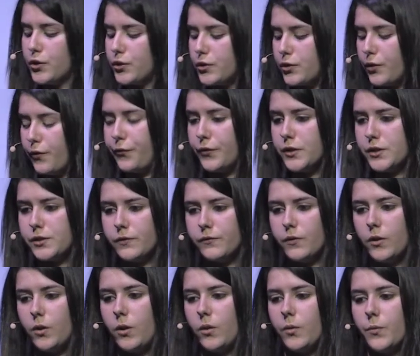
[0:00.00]
So first
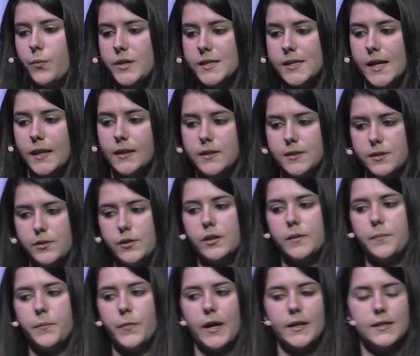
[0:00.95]
of all, we set the
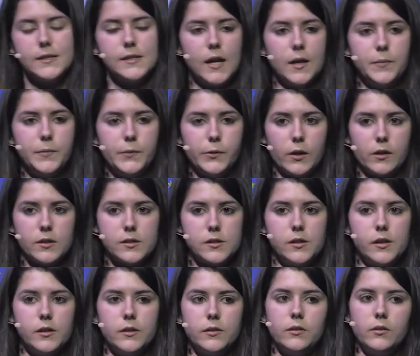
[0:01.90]
student brain type to
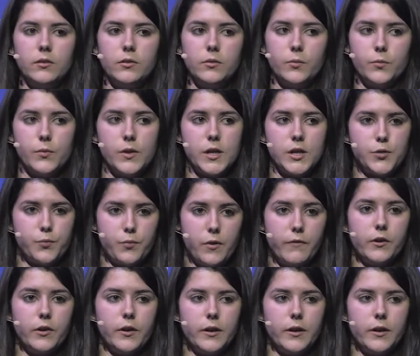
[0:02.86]
external, which we've